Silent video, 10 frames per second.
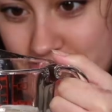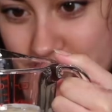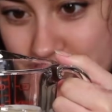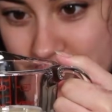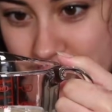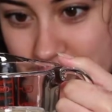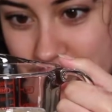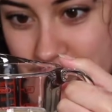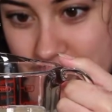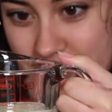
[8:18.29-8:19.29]
bit lower
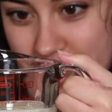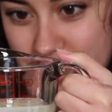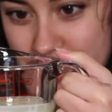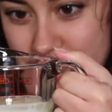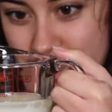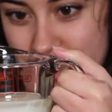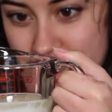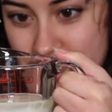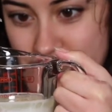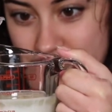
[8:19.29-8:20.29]
than that.
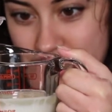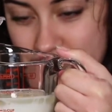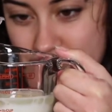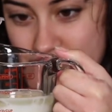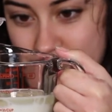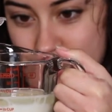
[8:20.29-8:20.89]
So there's